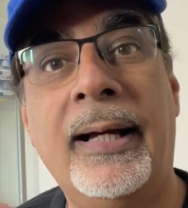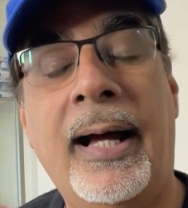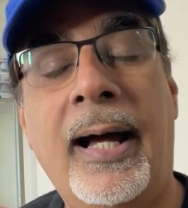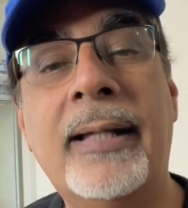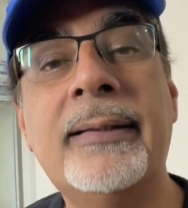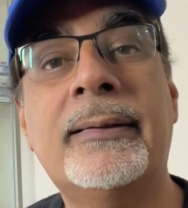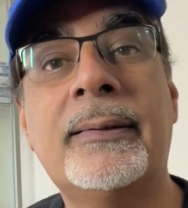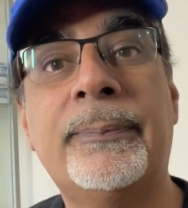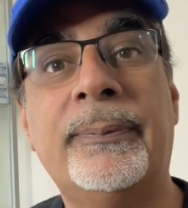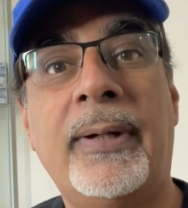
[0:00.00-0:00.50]

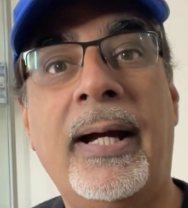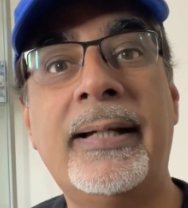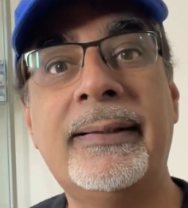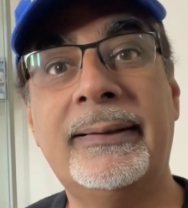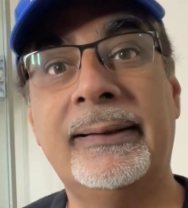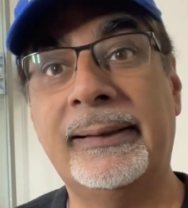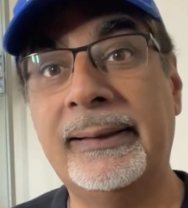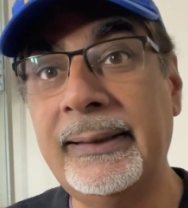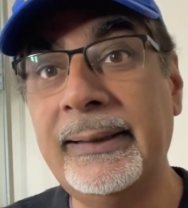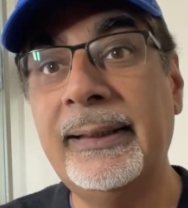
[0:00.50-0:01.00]

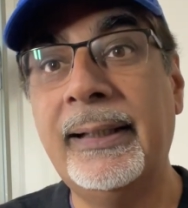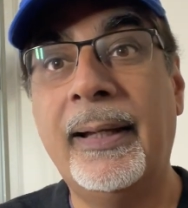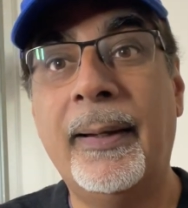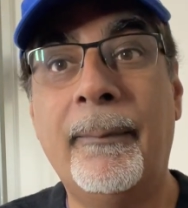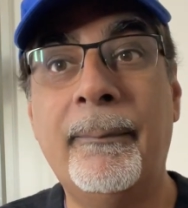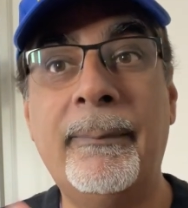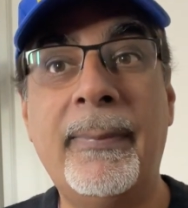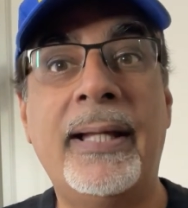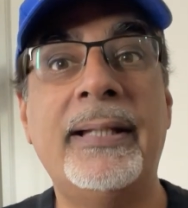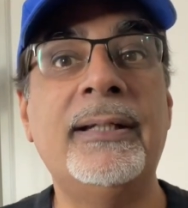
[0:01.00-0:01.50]
Unsurprisingly,
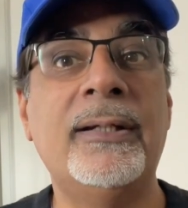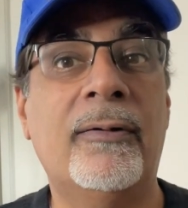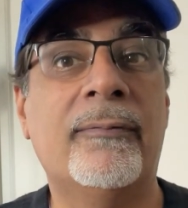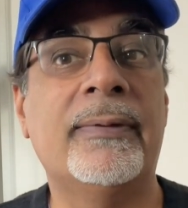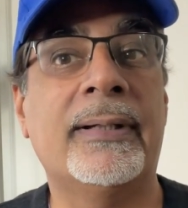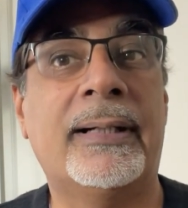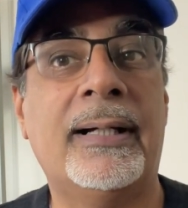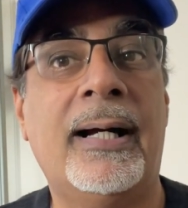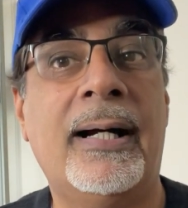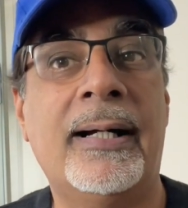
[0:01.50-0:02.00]
many of
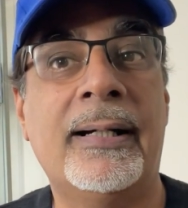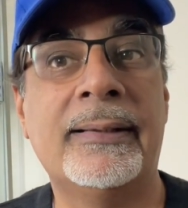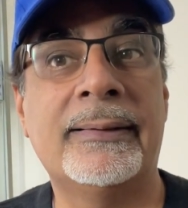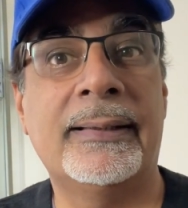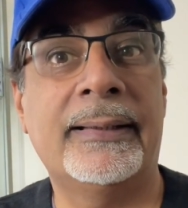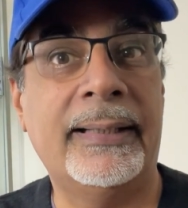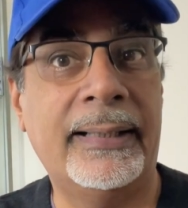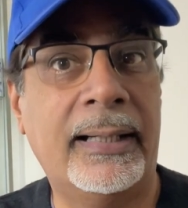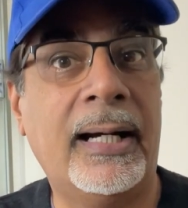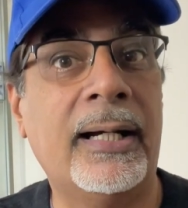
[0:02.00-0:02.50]
the cars
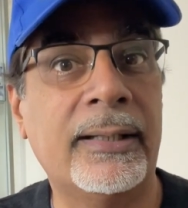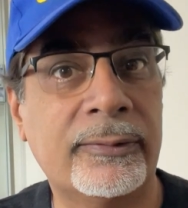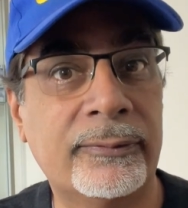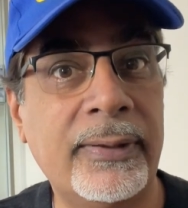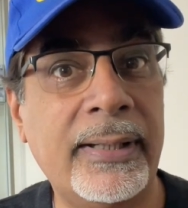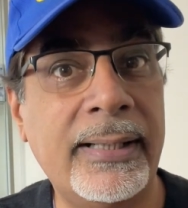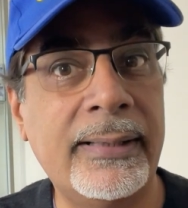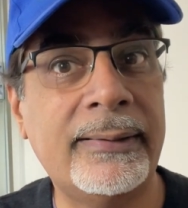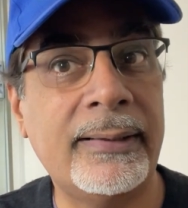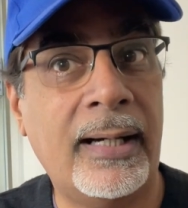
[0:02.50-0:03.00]
that they can't
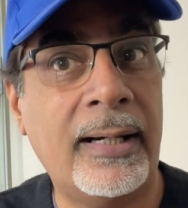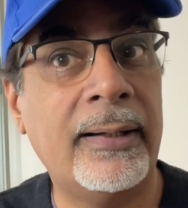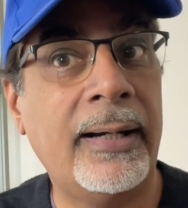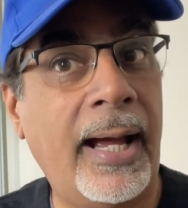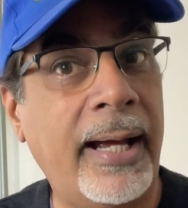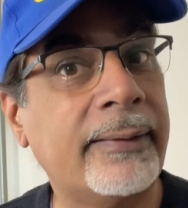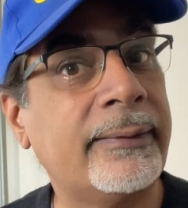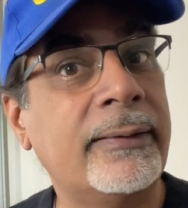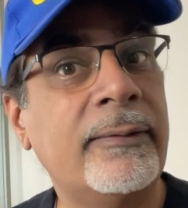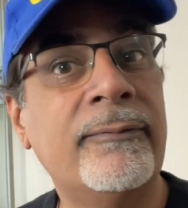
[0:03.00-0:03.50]
trace are
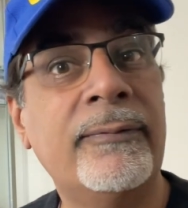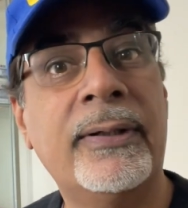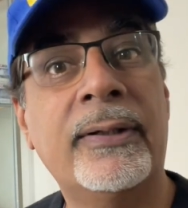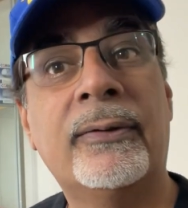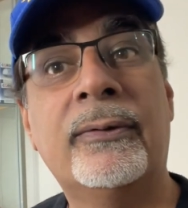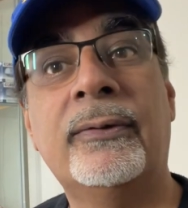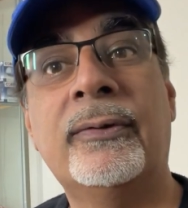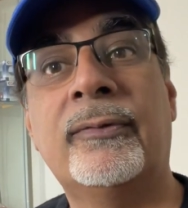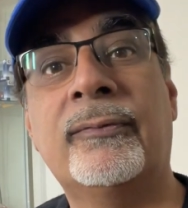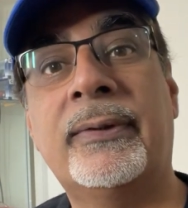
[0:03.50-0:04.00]
actually
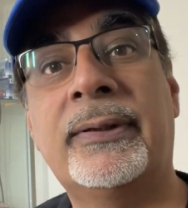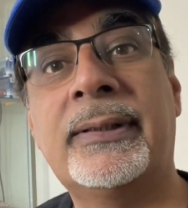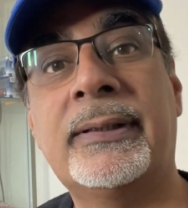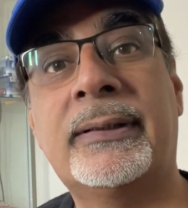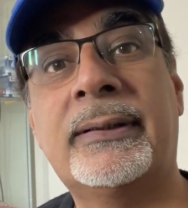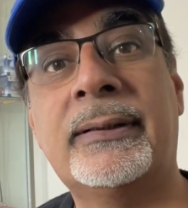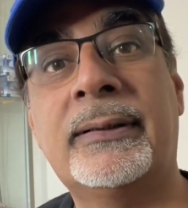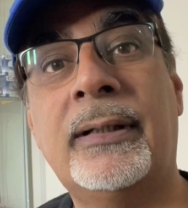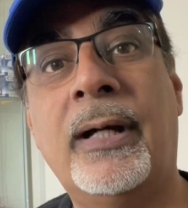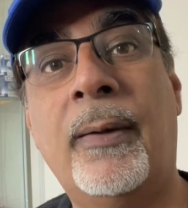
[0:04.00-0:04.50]
vehicles
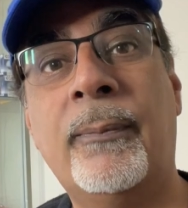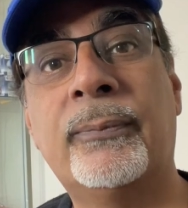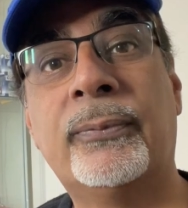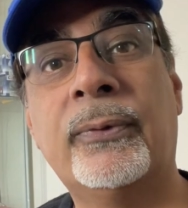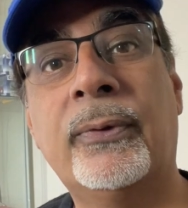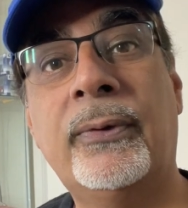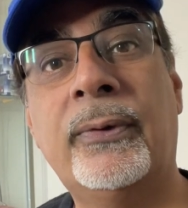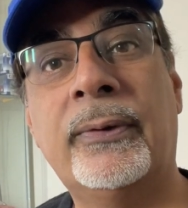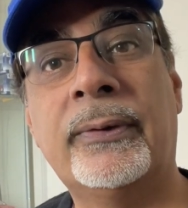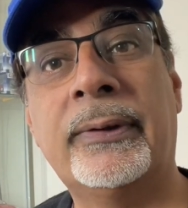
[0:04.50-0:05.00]
registered
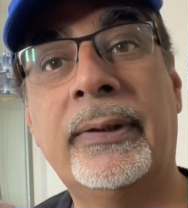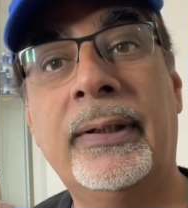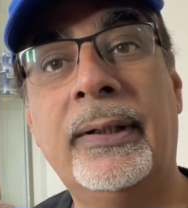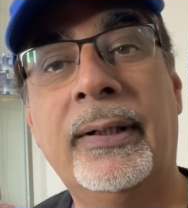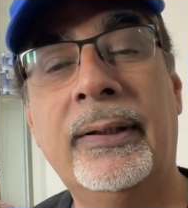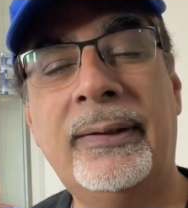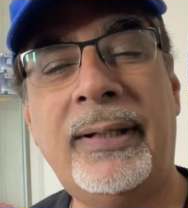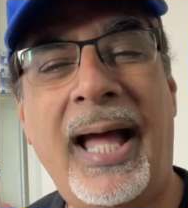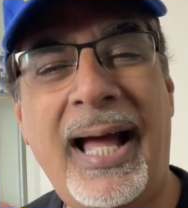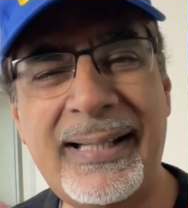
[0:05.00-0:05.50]
abroad.
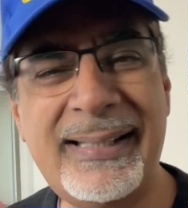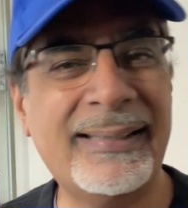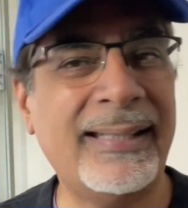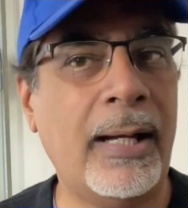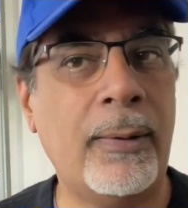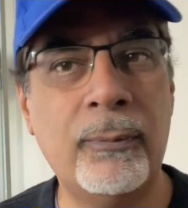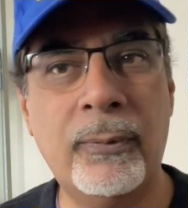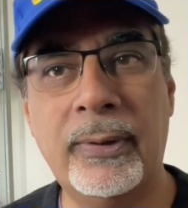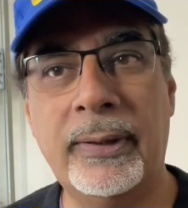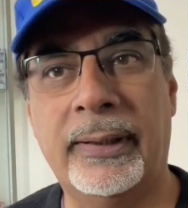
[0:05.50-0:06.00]
So how does
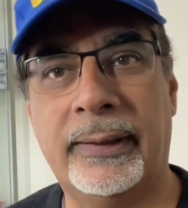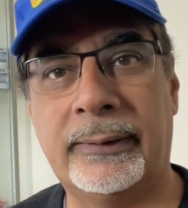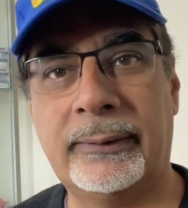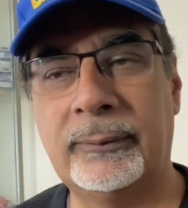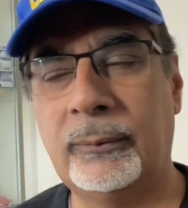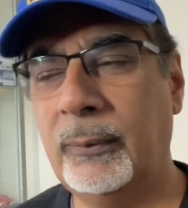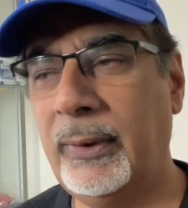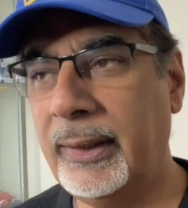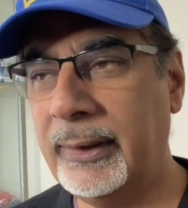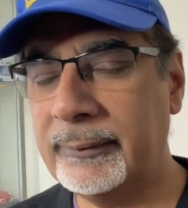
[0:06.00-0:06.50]
that
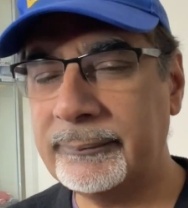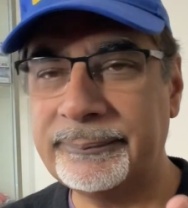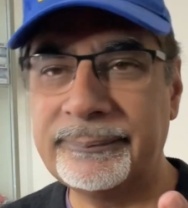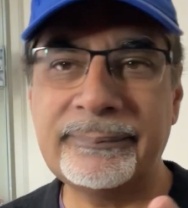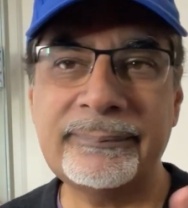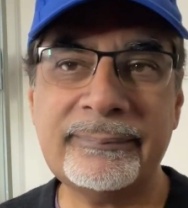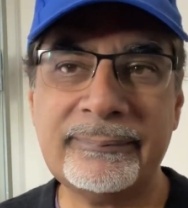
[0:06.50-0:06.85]
work? Well,